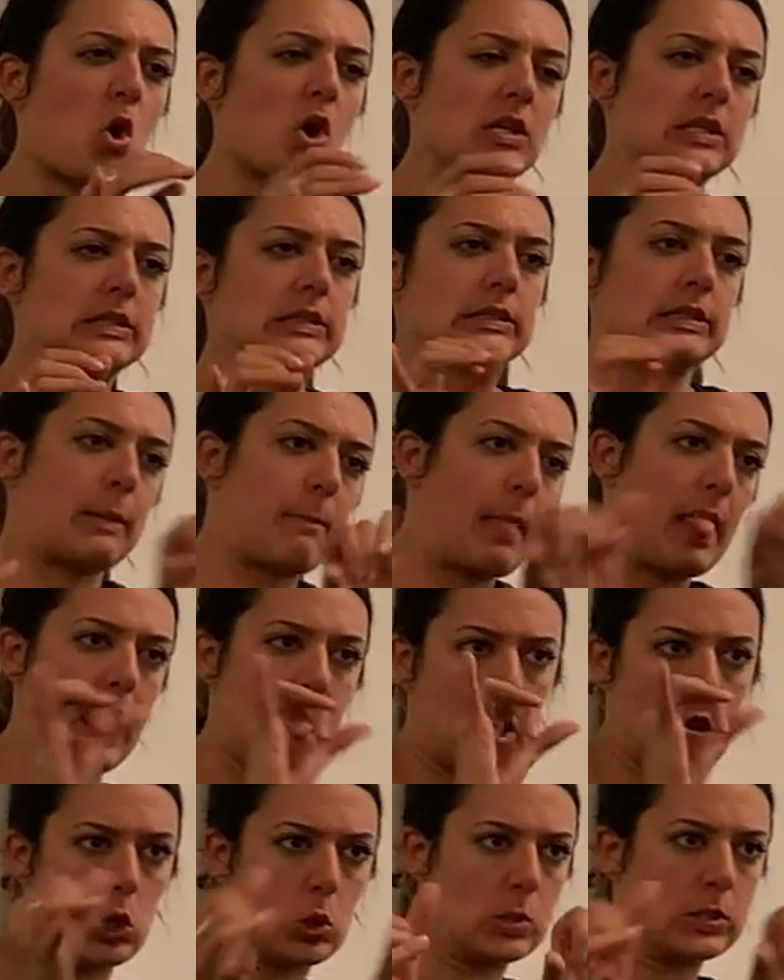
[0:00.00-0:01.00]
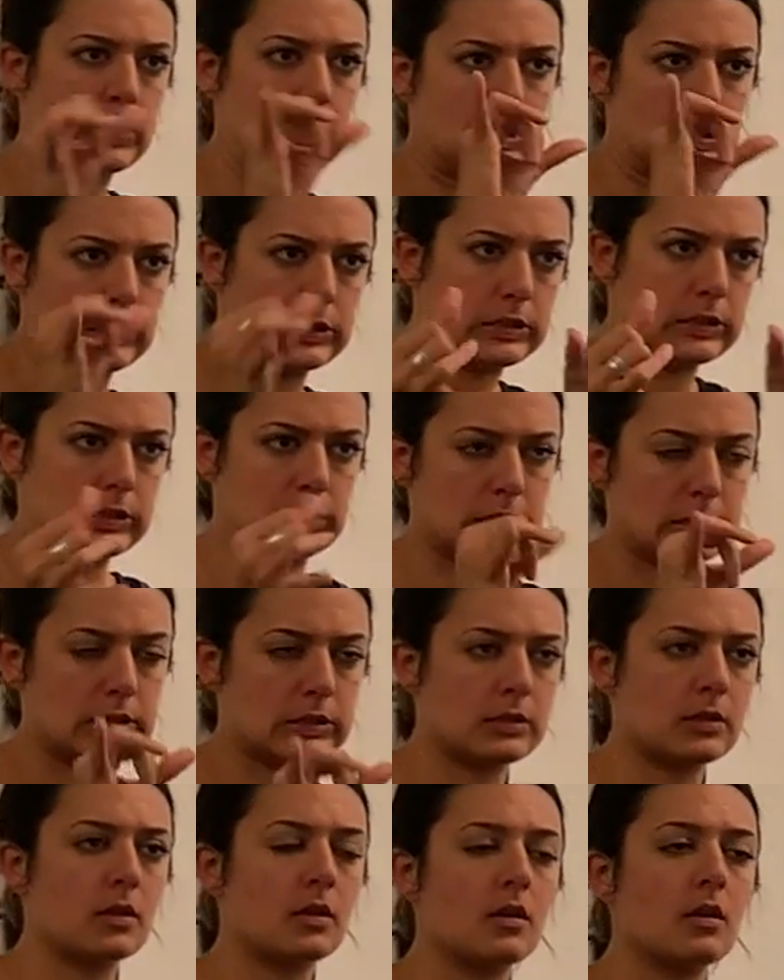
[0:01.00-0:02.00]
And they're both involuntary.
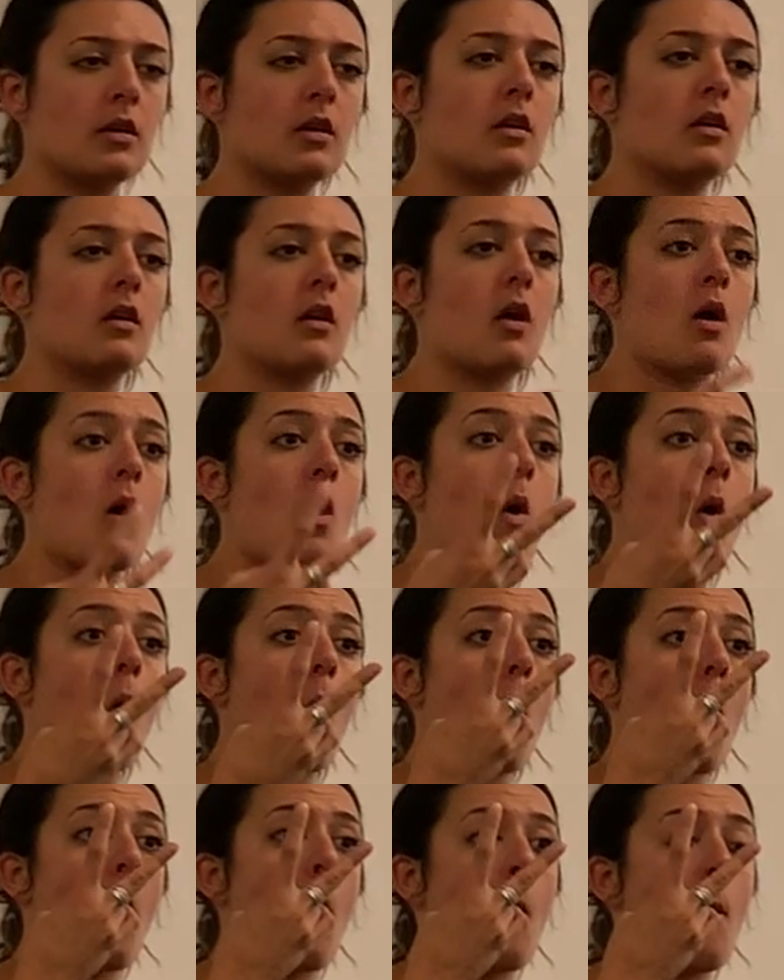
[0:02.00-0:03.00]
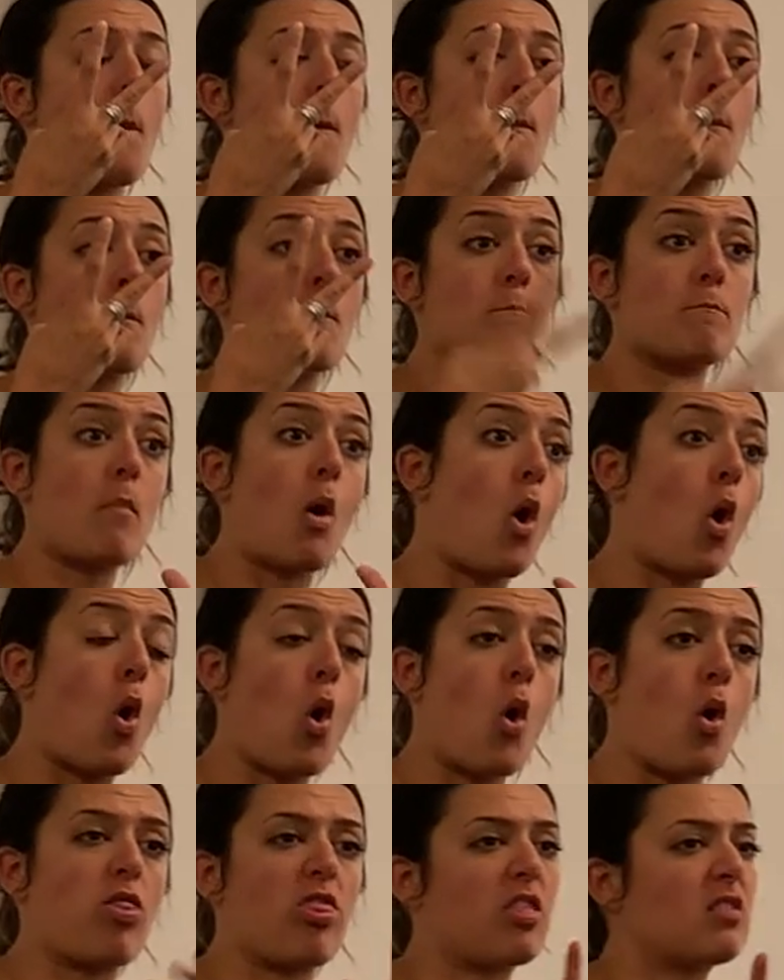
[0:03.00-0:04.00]
That's another similarity. Okay?
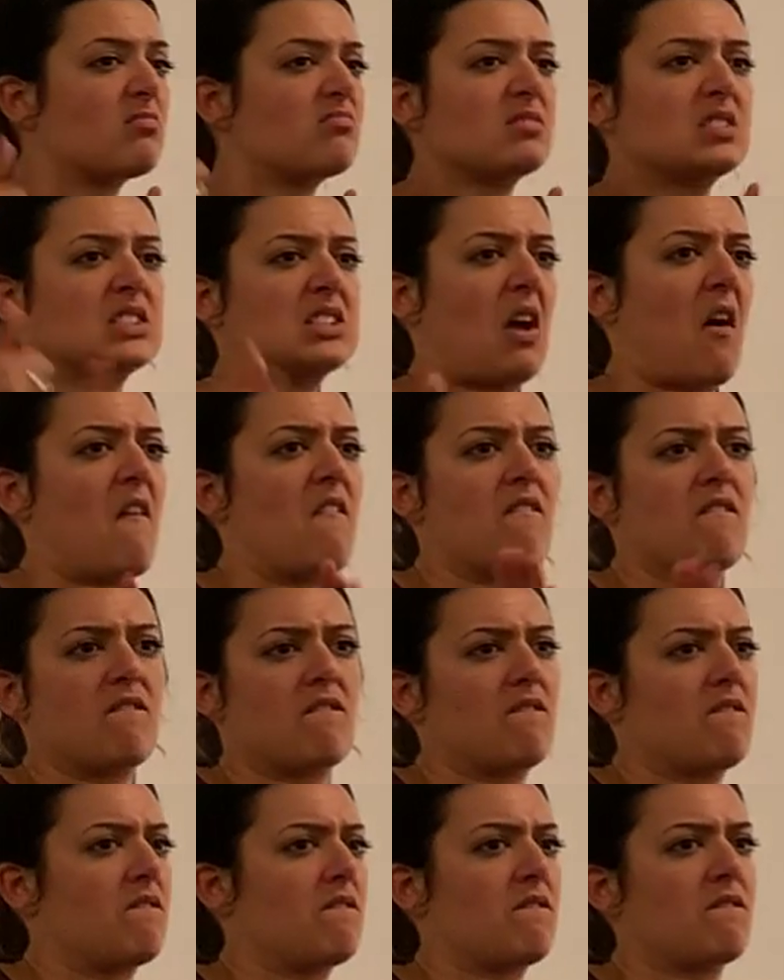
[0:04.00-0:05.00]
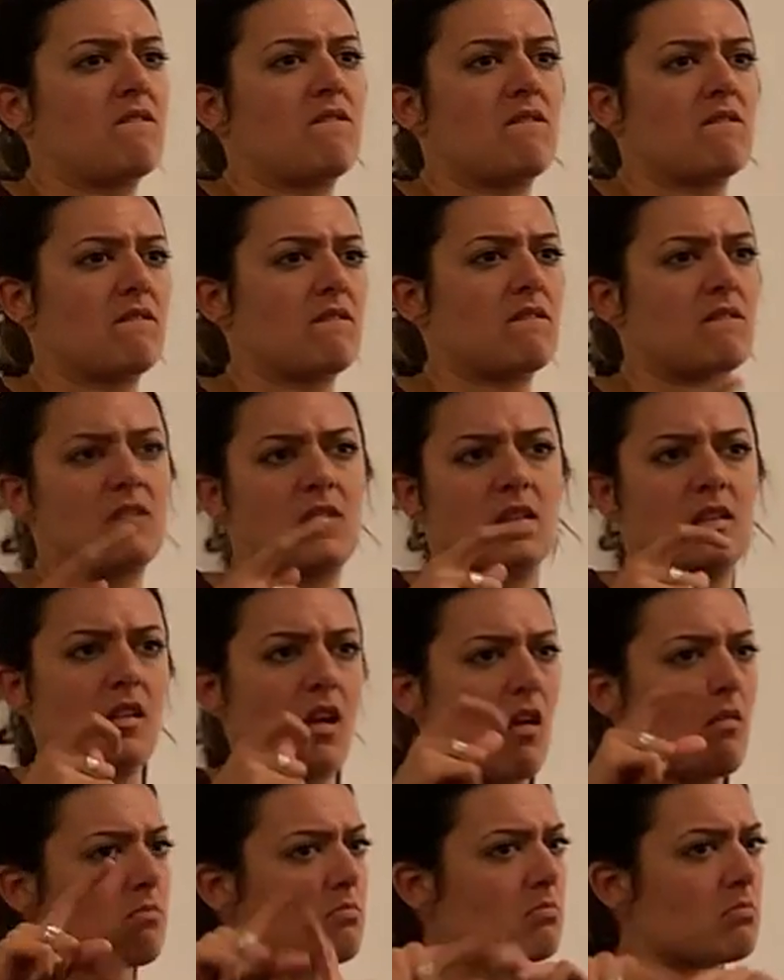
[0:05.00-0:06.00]
So what are the
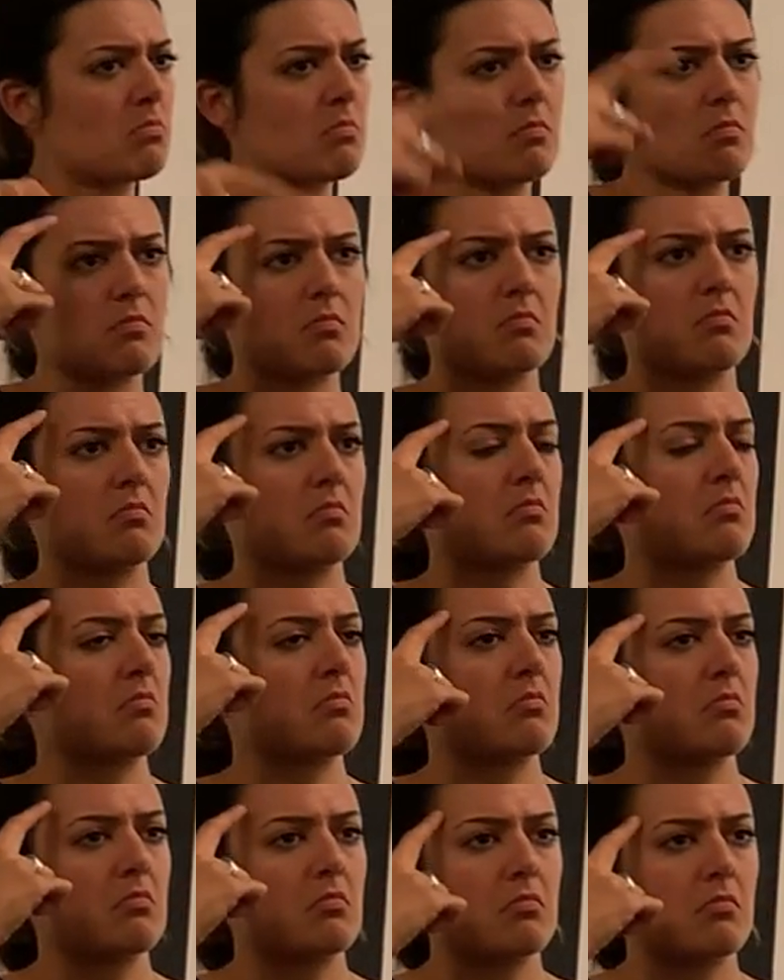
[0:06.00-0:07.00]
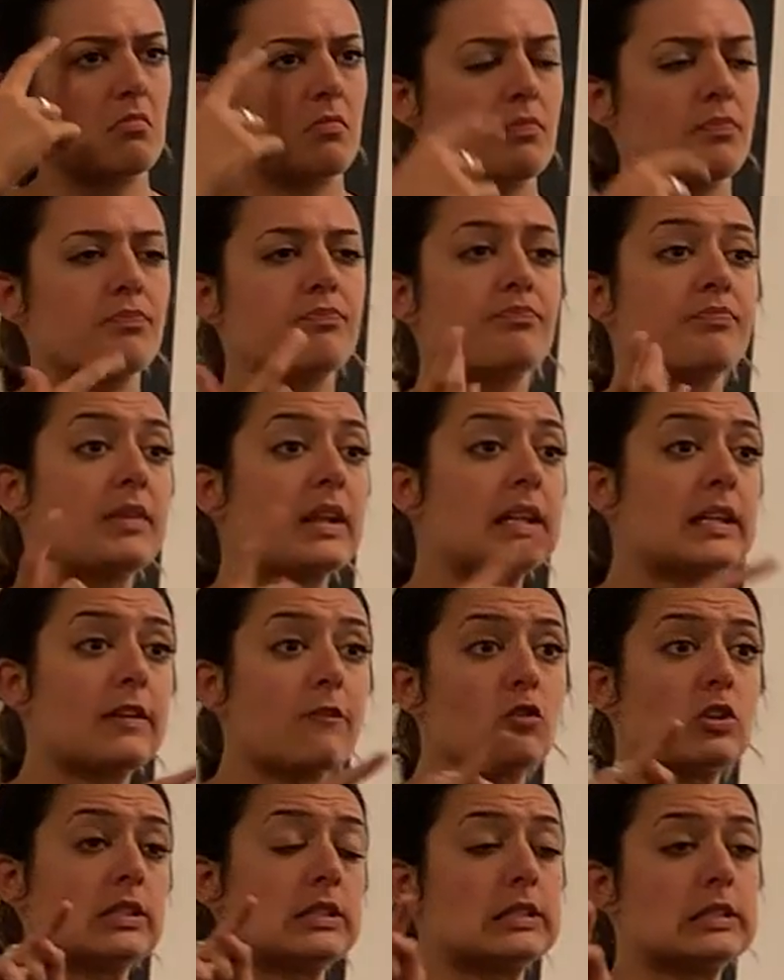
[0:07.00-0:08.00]
differences?
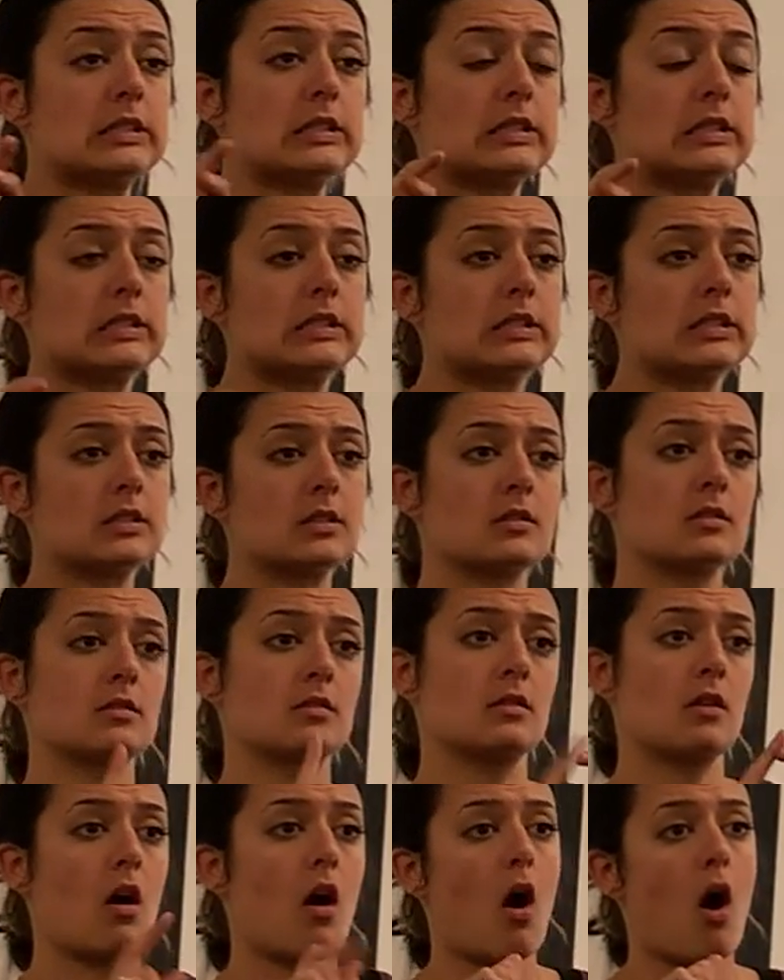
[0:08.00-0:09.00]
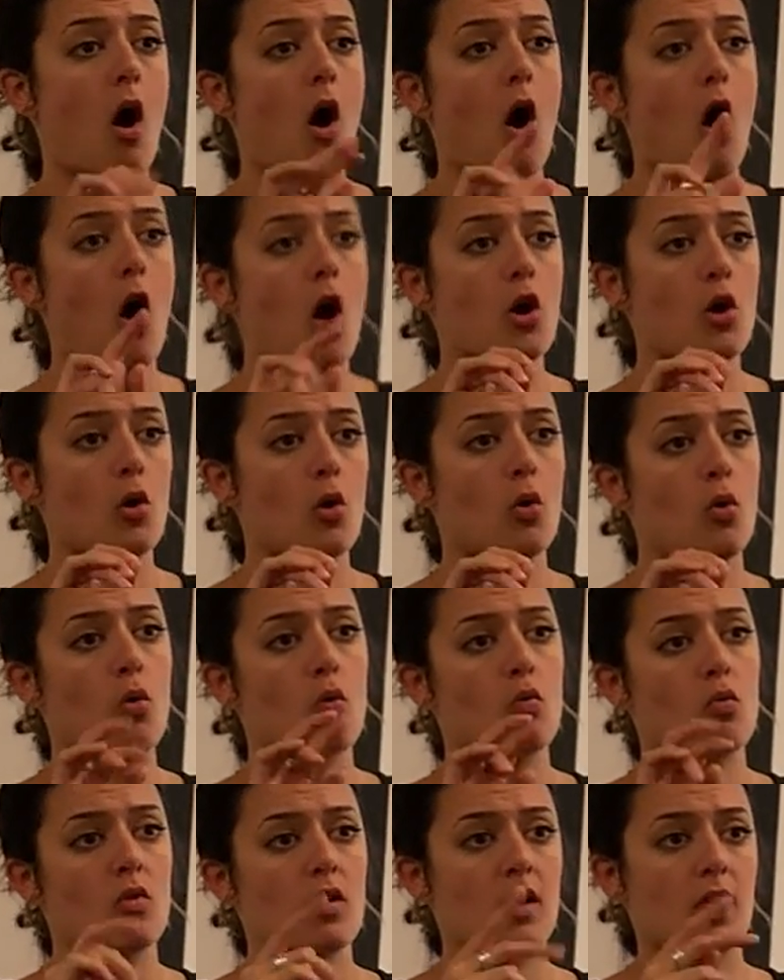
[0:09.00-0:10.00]
Autorhythmic fibers generate
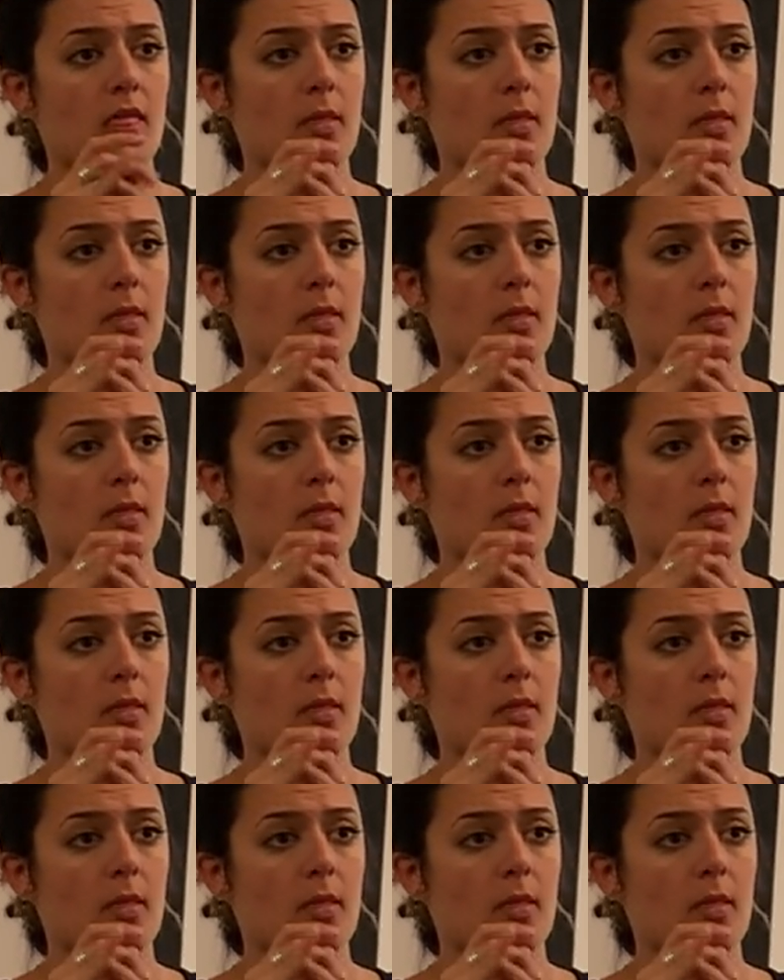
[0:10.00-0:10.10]
electricity.